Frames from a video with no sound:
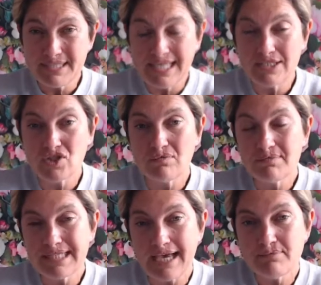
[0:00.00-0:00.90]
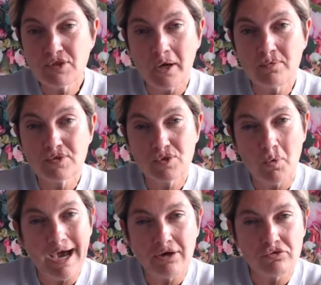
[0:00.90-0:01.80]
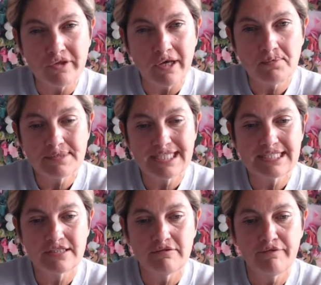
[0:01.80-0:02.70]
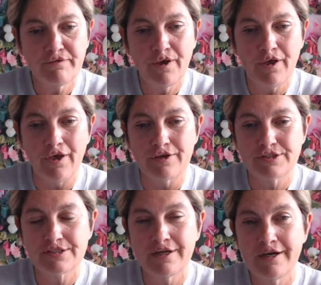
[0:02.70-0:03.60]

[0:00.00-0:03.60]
It sometimes goes quite unnoticed at first,